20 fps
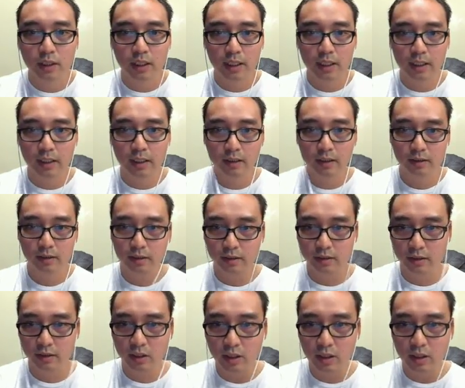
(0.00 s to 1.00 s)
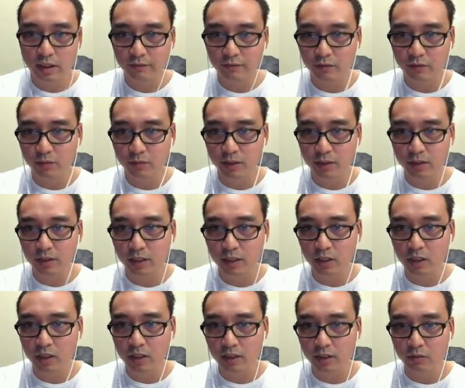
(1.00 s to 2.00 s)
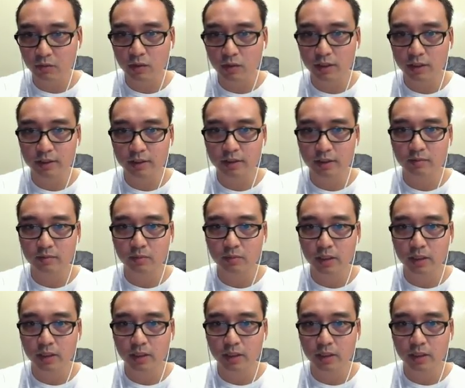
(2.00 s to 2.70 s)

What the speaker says: And it doesn't all have to be done all at once,